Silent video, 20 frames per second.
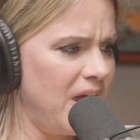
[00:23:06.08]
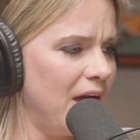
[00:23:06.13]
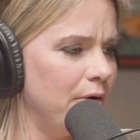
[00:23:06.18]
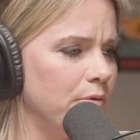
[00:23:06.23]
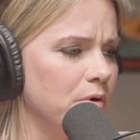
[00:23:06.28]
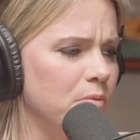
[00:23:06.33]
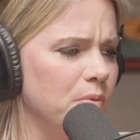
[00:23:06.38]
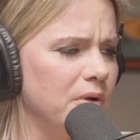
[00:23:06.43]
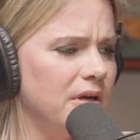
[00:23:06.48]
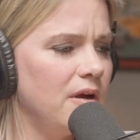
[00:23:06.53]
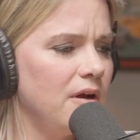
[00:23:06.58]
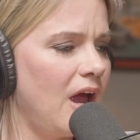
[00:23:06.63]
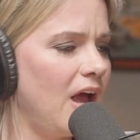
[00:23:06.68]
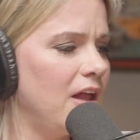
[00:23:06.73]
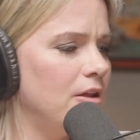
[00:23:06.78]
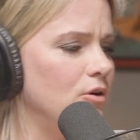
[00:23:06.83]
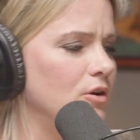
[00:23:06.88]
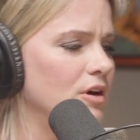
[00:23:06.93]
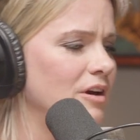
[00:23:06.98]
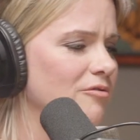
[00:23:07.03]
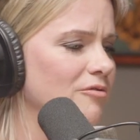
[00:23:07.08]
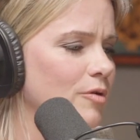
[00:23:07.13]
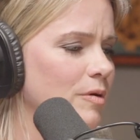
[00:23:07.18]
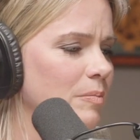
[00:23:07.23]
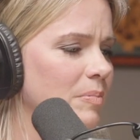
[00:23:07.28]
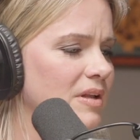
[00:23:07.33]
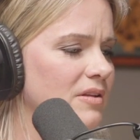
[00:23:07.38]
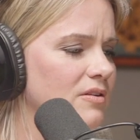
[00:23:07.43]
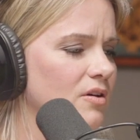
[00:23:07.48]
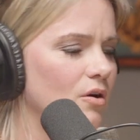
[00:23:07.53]
How are we? How long have
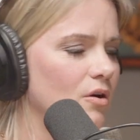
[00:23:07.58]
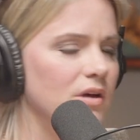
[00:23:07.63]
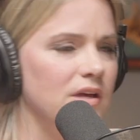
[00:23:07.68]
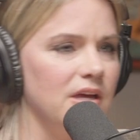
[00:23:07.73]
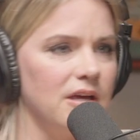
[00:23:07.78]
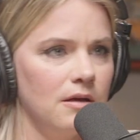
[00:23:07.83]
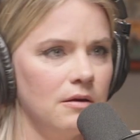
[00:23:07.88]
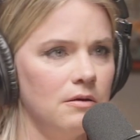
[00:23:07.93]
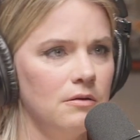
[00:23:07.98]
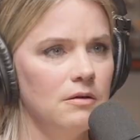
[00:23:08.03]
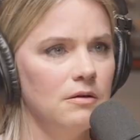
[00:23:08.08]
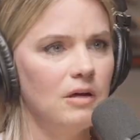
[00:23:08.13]
we been talking?